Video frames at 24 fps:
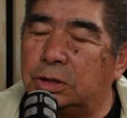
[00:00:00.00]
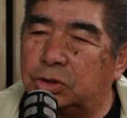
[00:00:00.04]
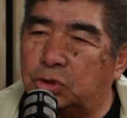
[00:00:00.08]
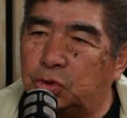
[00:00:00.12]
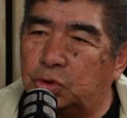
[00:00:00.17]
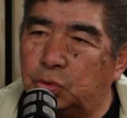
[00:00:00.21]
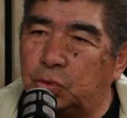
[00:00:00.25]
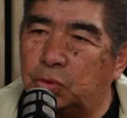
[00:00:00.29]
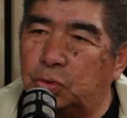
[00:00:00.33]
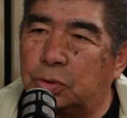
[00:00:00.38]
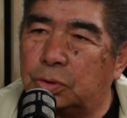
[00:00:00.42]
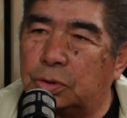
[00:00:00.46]

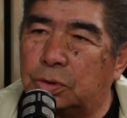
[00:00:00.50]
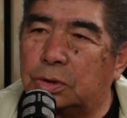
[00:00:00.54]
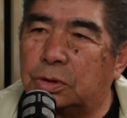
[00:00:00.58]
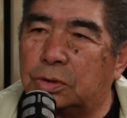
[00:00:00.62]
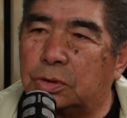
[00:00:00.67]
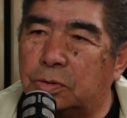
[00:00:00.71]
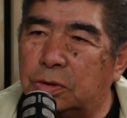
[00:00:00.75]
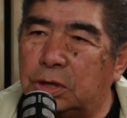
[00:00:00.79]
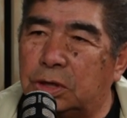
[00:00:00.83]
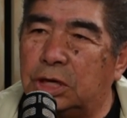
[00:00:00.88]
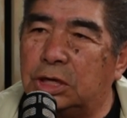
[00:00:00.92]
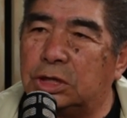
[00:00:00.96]
true
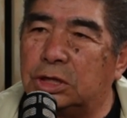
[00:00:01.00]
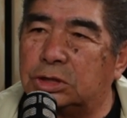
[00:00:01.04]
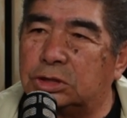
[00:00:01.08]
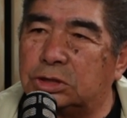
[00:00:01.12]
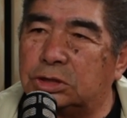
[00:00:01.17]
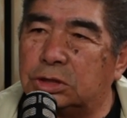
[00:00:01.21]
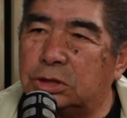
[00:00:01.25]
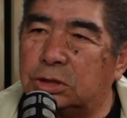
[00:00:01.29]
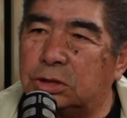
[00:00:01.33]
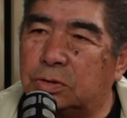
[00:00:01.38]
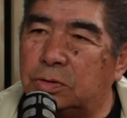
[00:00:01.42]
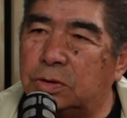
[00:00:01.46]

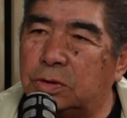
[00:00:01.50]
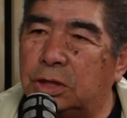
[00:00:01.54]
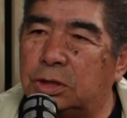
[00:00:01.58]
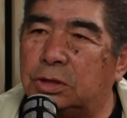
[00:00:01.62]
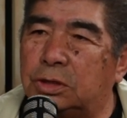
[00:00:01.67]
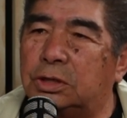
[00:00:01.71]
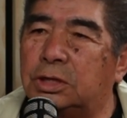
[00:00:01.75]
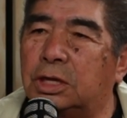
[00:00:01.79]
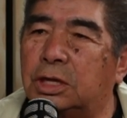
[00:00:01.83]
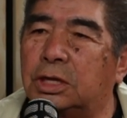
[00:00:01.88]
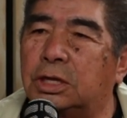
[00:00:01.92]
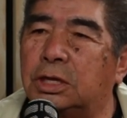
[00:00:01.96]
creation,
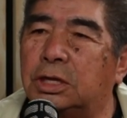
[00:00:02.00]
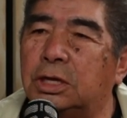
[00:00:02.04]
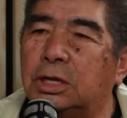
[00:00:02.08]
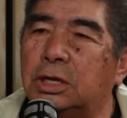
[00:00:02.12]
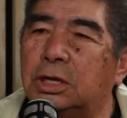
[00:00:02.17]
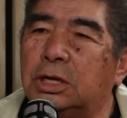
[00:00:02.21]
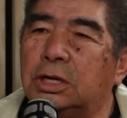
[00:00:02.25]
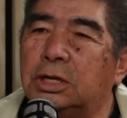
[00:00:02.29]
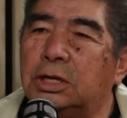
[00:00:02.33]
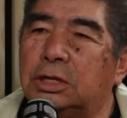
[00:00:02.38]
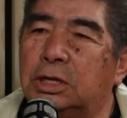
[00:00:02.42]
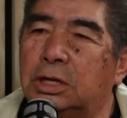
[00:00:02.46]
creator that
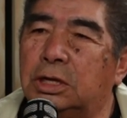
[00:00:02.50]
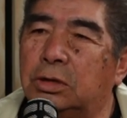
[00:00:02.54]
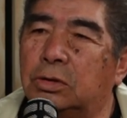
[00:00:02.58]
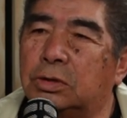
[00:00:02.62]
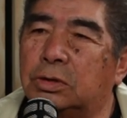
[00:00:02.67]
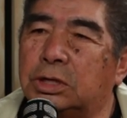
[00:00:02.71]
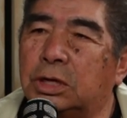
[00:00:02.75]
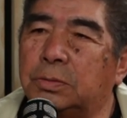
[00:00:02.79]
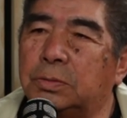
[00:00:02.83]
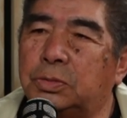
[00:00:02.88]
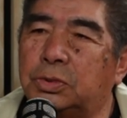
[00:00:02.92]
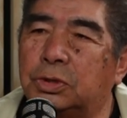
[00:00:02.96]
they
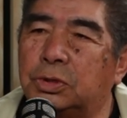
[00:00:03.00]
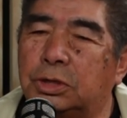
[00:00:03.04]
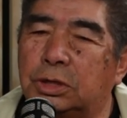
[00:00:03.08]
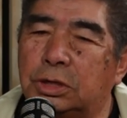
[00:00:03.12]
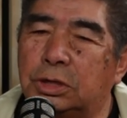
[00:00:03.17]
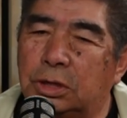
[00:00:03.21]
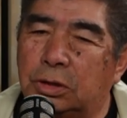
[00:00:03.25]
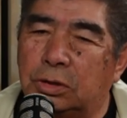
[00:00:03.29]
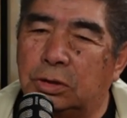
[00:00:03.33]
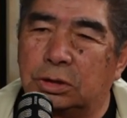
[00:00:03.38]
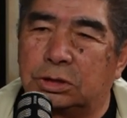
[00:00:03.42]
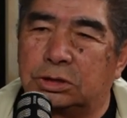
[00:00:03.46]
looked up to.
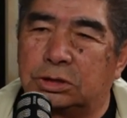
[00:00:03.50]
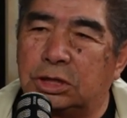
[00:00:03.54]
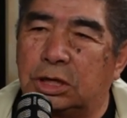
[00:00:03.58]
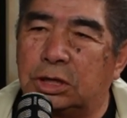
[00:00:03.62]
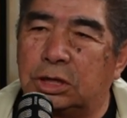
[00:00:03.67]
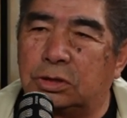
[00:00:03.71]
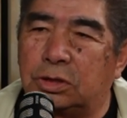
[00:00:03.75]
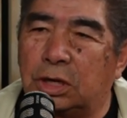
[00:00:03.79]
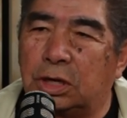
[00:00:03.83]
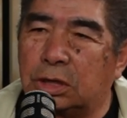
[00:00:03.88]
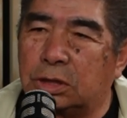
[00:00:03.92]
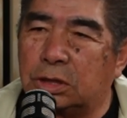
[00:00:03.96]
They got
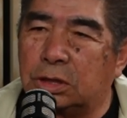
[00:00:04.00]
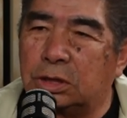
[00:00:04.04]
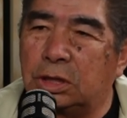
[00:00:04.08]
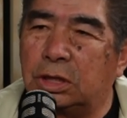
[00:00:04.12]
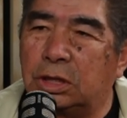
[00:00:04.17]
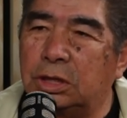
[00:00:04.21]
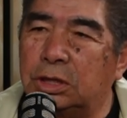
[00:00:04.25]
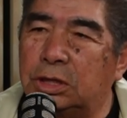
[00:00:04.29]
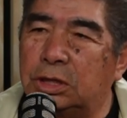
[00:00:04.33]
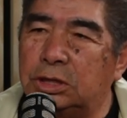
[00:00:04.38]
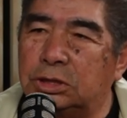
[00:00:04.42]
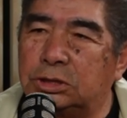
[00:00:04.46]
sidetracked
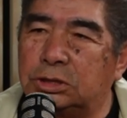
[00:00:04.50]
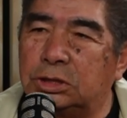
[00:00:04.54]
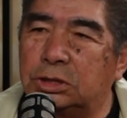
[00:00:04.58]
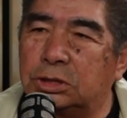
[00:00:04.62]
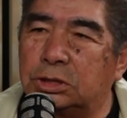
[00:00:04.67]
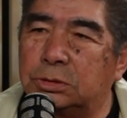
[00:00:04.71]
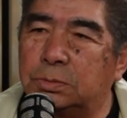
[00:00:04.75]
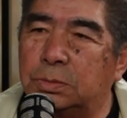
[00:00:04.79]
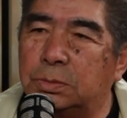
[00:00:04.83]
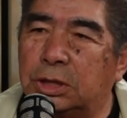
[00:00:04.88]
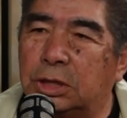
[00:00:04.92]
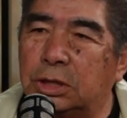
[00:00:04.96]
and these
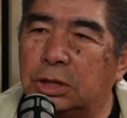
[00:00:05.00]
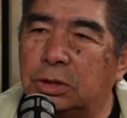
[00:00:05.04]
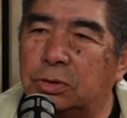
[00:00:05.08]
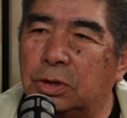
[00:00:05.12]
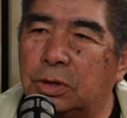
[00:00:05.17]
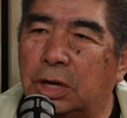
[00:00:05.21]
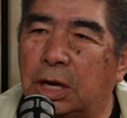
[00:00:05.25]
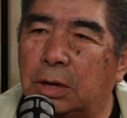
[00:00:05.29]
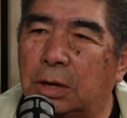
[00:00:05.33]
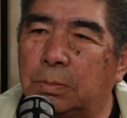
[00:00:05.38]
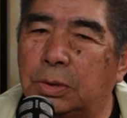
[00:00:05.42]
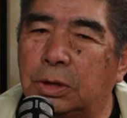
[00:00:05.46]
things began to
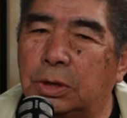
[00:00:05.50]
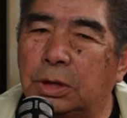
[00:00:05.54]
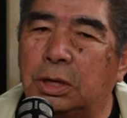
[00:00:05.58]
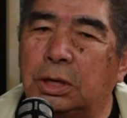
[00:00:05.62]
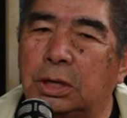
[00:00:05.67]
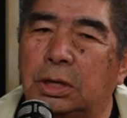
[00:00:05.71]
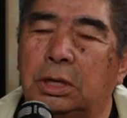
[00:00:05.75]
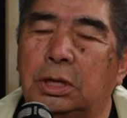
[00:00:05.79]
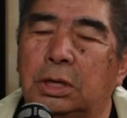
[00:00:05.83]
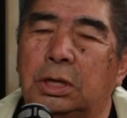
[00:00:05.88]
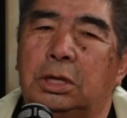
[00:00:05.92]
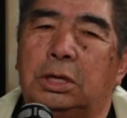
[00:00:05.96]
happen.
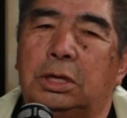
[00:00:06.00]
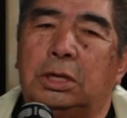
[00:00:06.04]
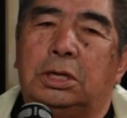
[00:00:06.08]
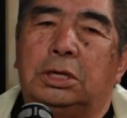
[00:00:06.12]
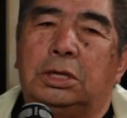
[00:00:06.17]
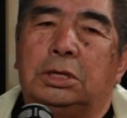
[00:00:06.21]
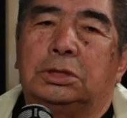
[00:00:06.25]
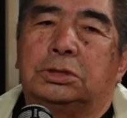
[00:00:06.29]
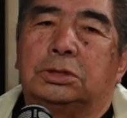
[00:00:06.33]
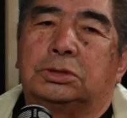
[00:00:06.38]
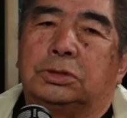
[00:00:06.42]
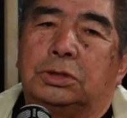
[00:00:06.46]

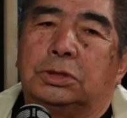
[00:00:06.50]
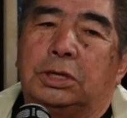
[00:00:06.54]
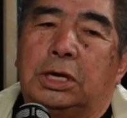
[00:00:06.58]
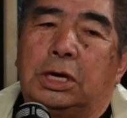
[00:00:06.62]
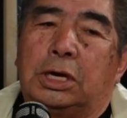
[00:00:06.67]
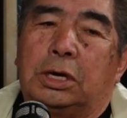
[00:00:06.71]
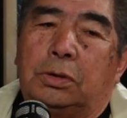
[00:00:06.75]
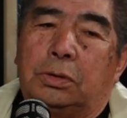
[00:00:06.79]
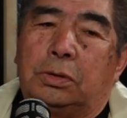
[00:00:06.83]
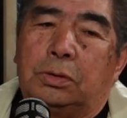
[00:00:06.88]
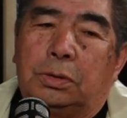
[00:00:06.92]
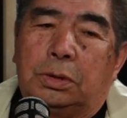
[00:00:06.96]
So
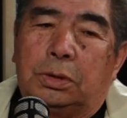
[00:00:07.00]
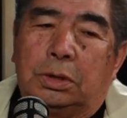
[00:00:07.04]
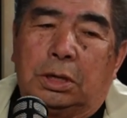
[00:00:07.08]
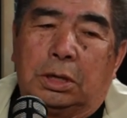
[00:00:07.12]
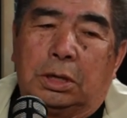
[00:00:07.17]
now